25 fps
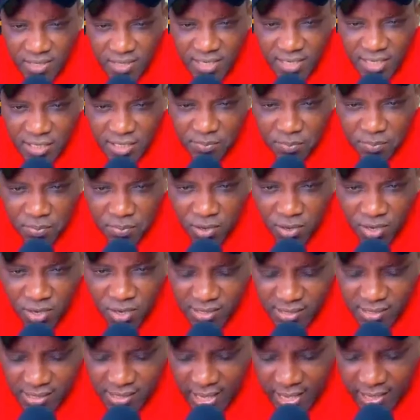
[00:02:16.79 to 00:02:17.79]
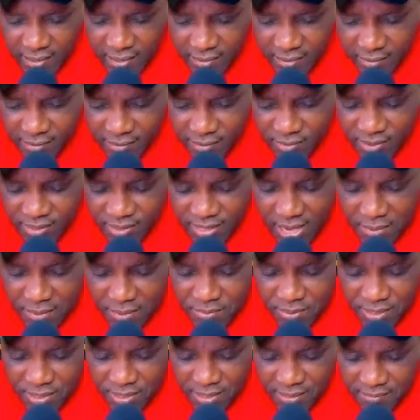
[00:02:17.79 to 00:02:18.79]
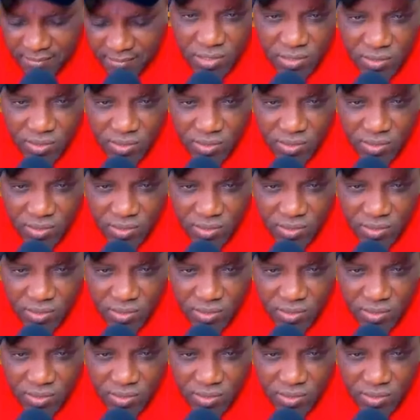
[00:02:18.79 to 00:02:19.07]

this plus sign, you tap it.